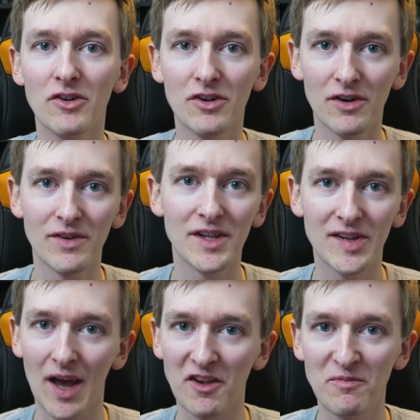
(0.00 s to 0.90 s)
cover the
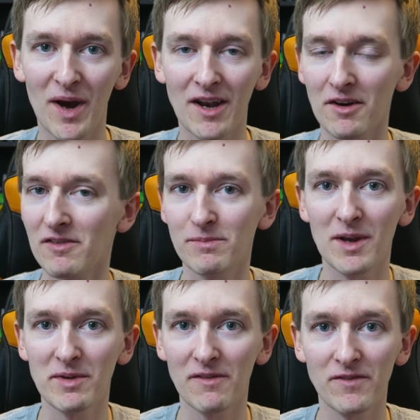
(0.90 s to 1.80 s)
time span of
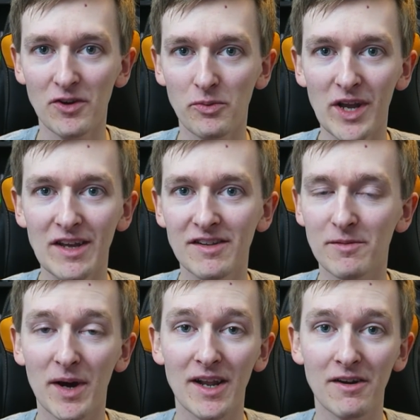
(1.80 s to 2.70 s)
maybe a few weeks,
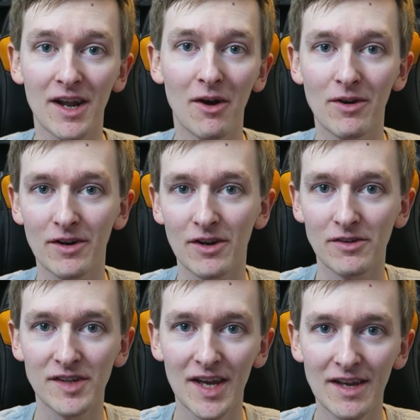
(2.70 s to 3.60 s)
depending on how long it
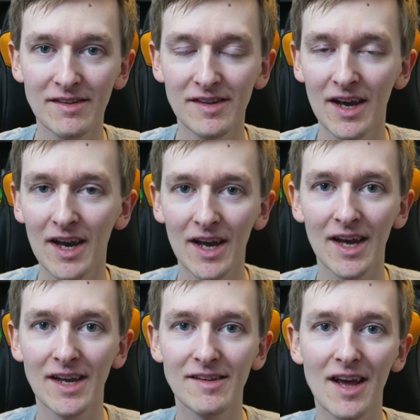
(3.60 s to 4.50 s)
all takes.
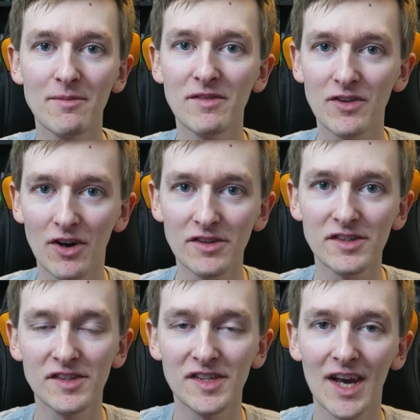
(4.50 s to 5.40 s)
In terms of
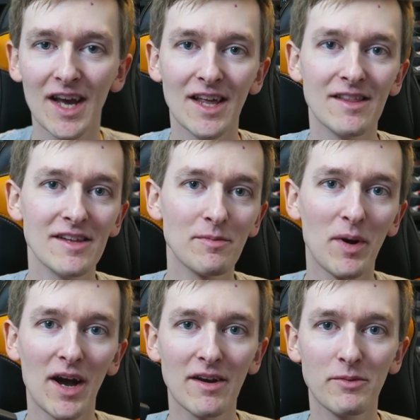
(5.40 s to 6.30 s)
costs, this
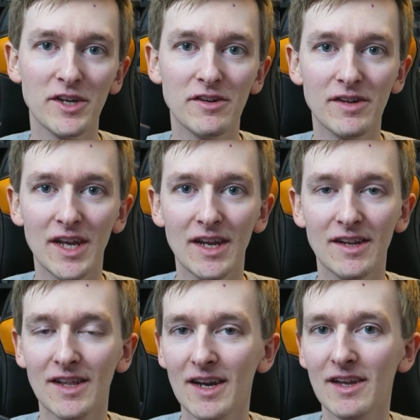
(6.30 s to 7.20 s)
pack which you
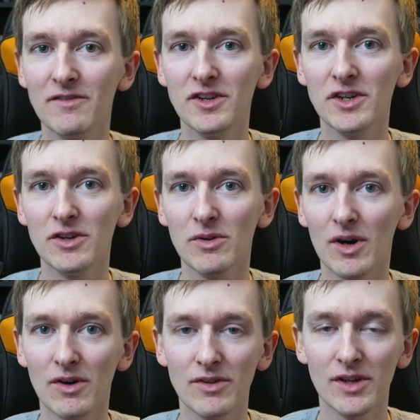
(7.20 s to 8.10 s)
need, and that gives you
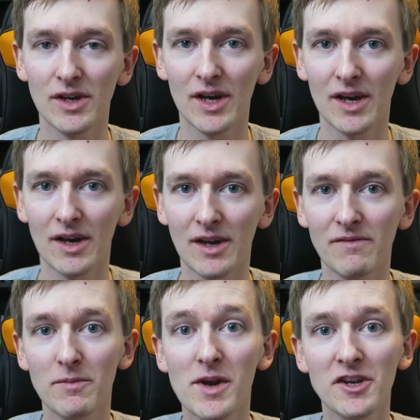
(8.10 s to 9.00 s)
all the
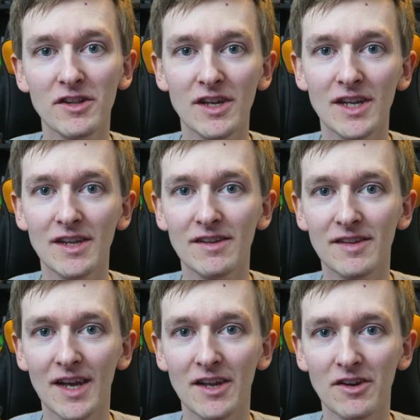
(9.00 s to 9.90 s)
information that you need to
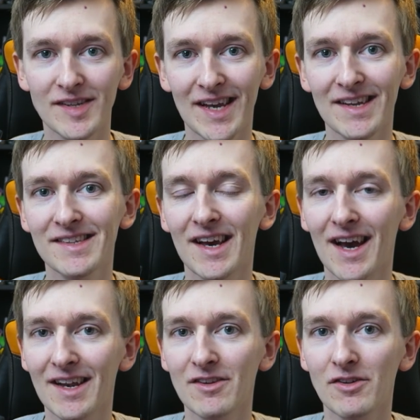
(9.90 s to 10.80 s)
take your test
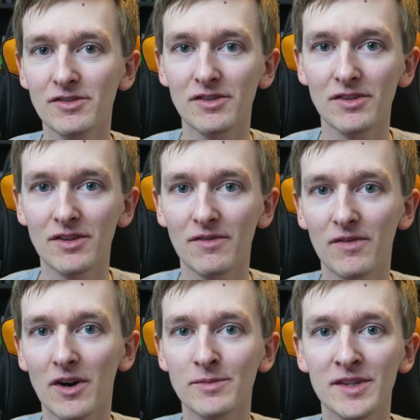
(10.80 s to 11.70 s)
and also the
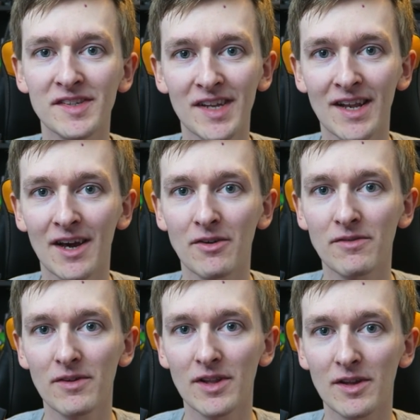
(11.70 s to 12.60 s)
forms to send
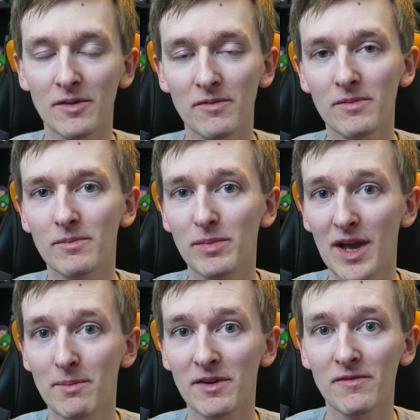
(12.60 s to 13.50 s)
out and the
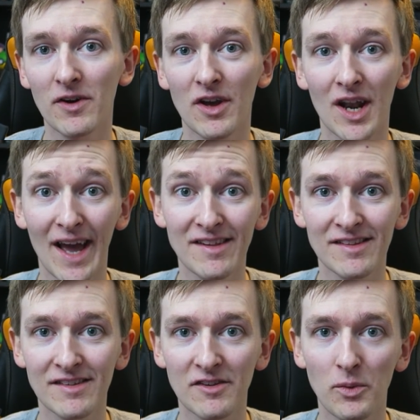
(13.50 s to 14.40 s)
payment for your license as